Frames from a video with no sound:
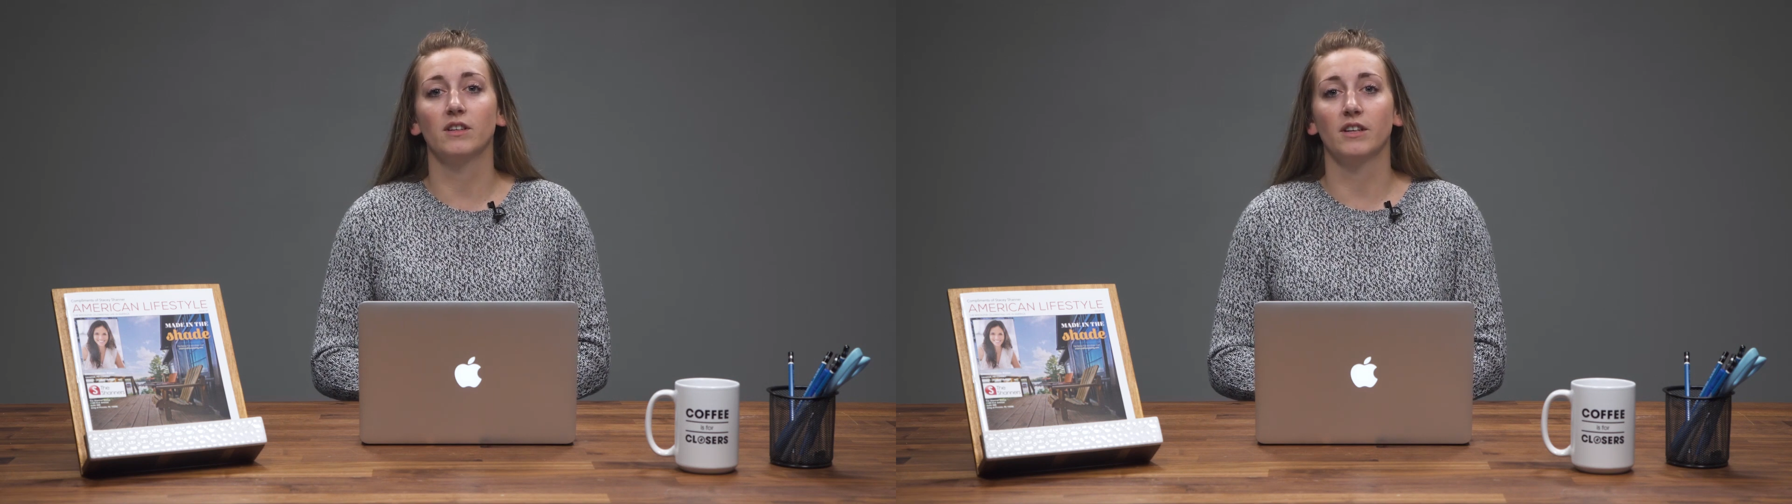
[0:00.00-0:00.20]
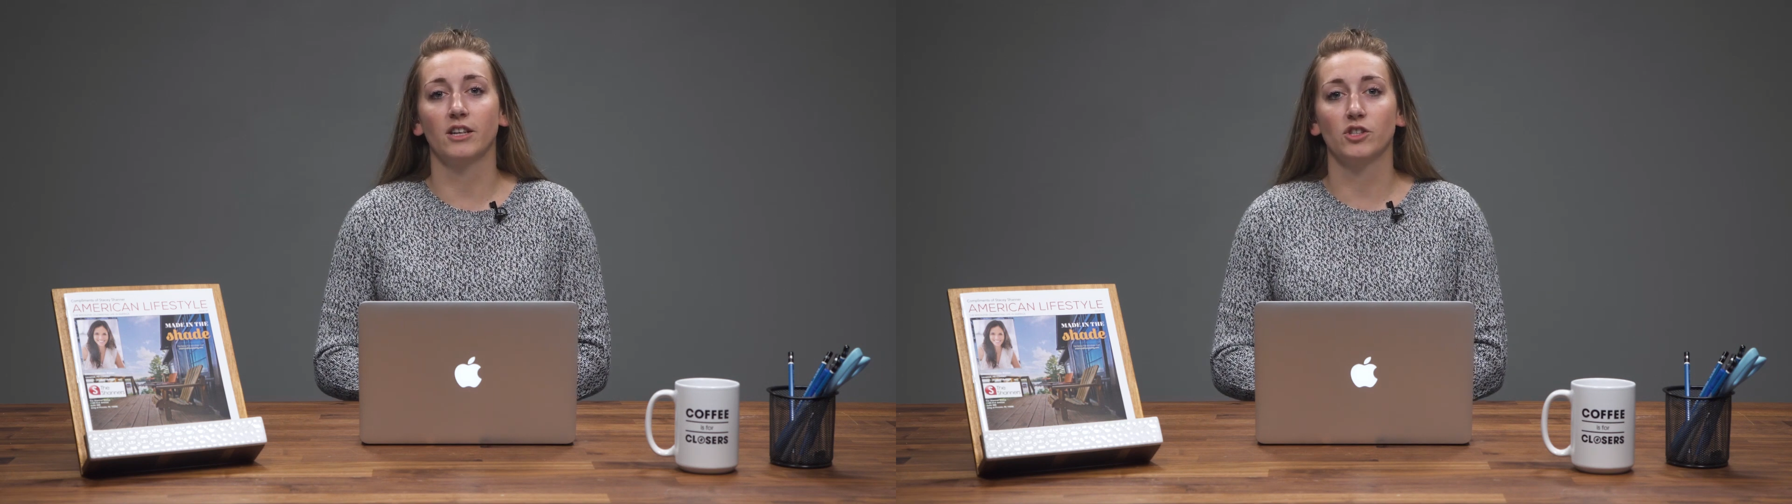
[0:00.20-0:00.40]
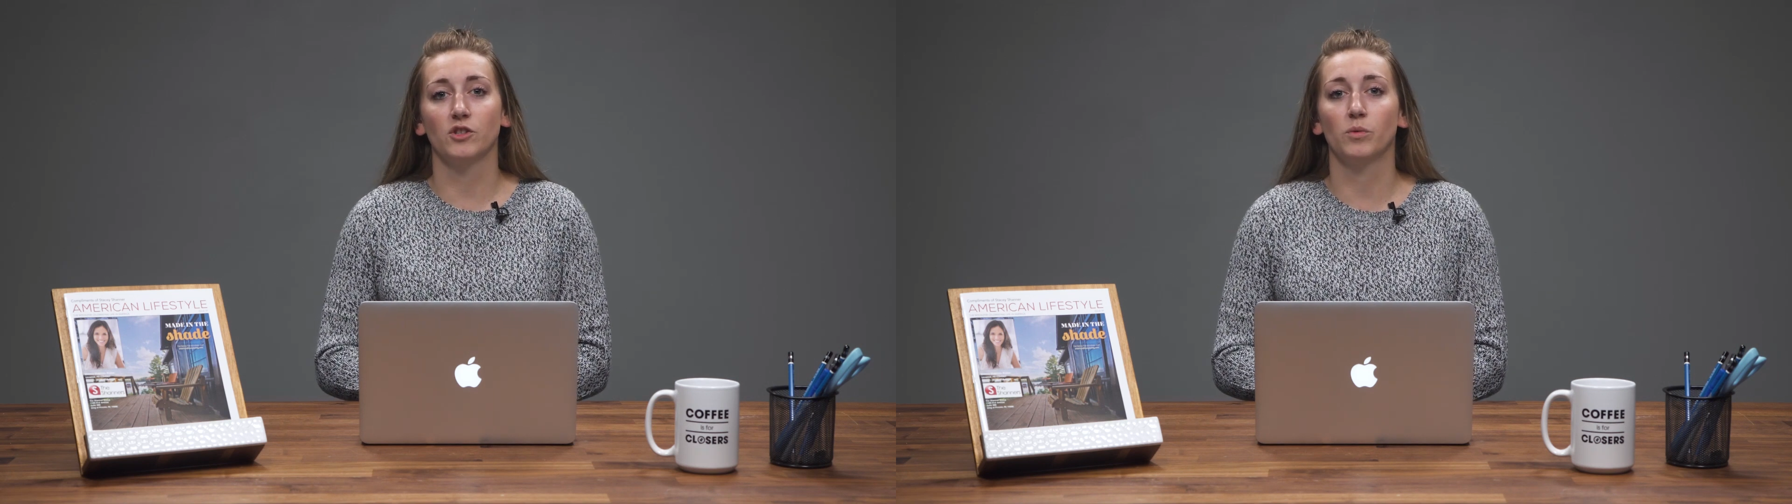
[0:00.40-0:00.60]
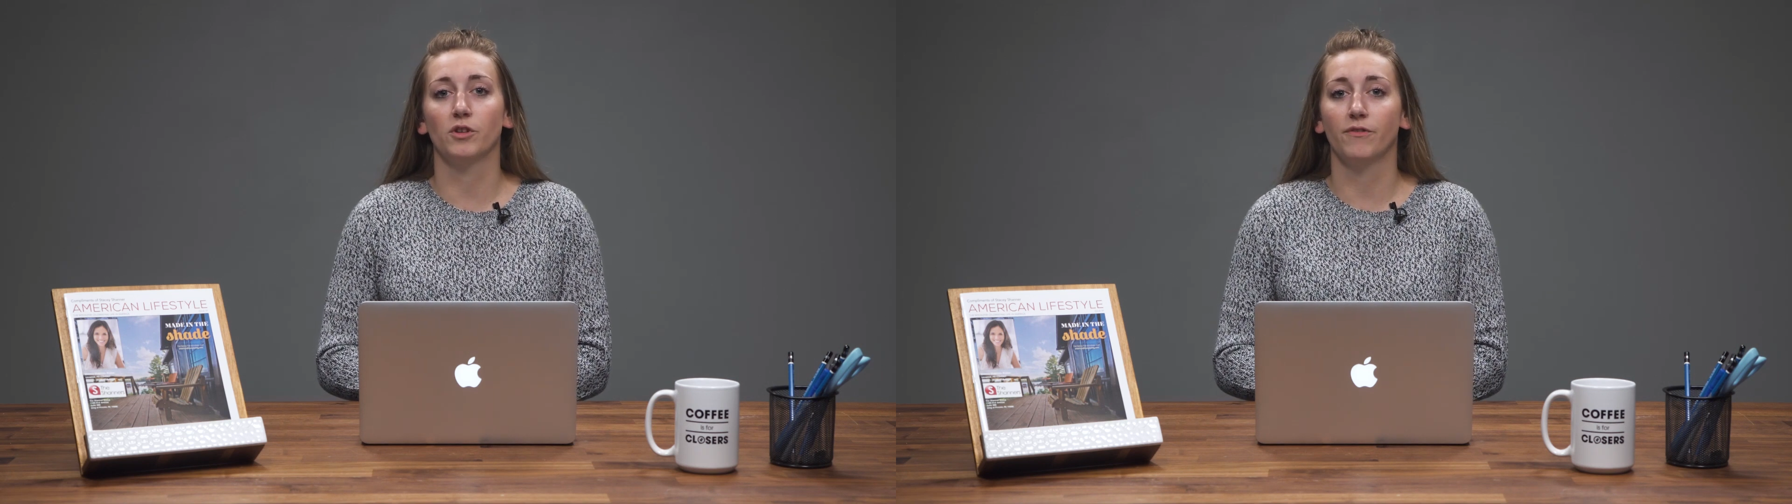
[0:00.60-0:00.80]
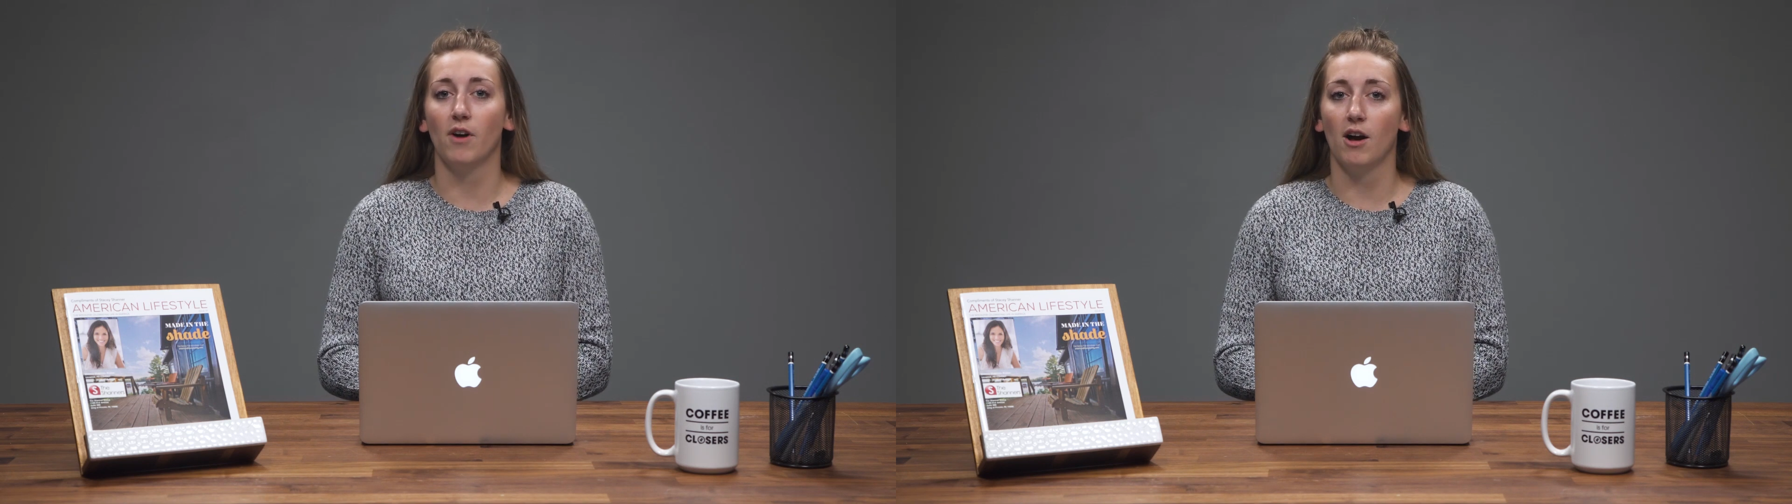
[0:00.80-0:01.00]
connections with
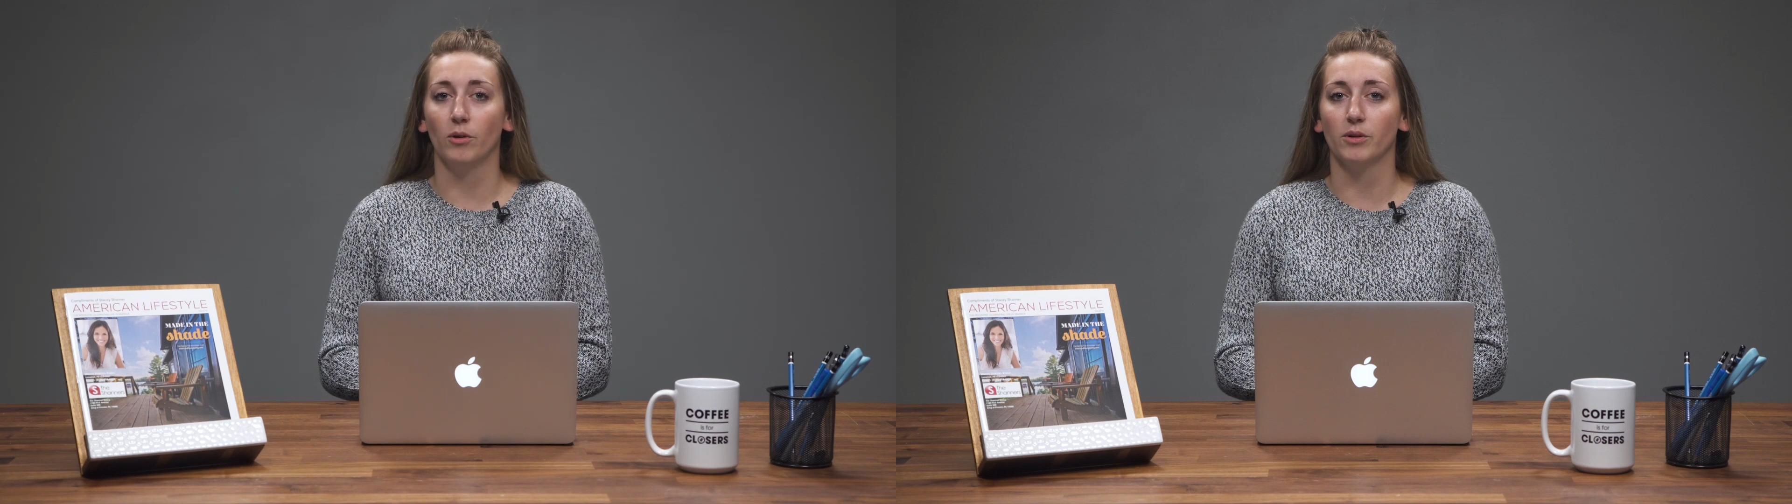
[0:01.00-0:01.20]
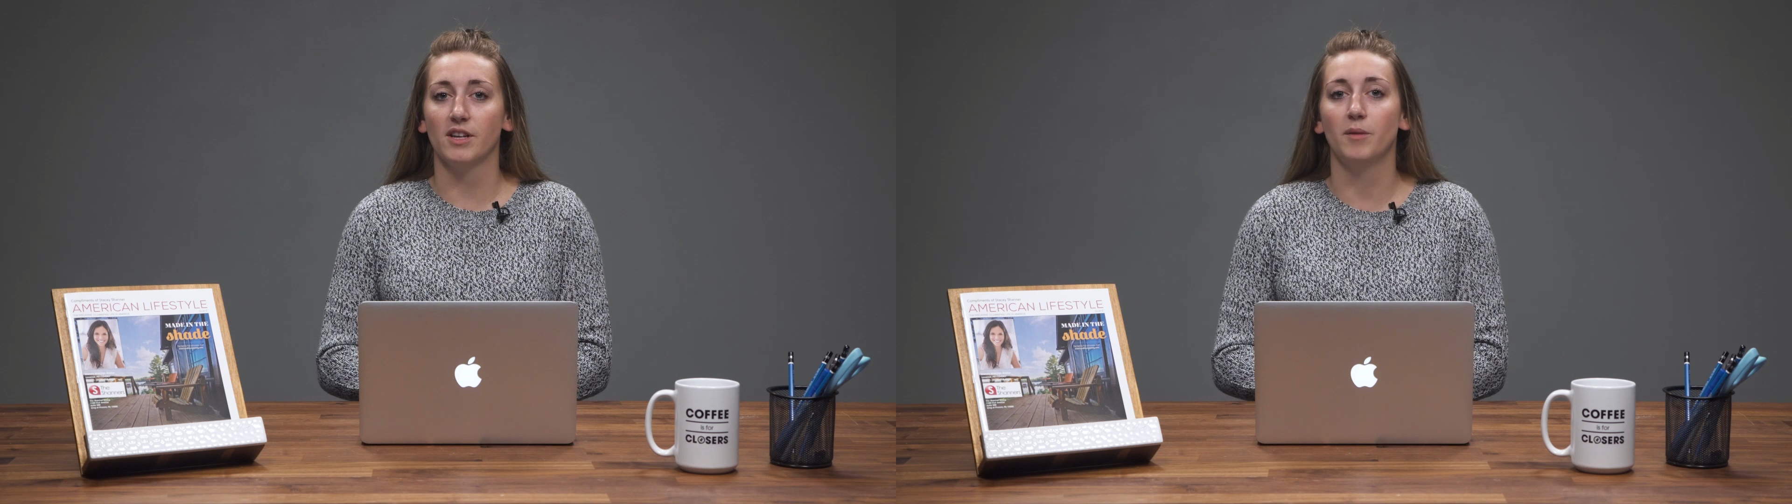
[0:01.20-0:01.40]
your followers